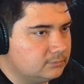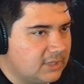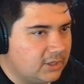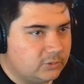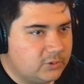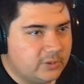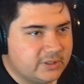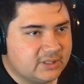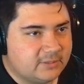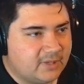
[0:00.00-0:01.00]
I know doing
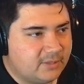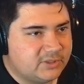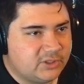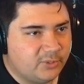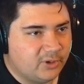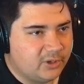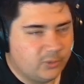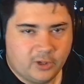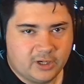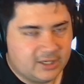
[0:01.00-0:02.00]
this, I'm super
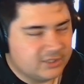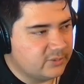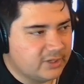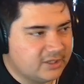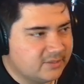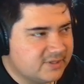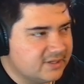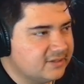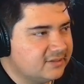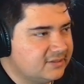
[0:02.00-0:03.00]
unorganized when it comes
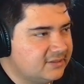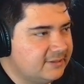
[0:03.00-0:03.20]
to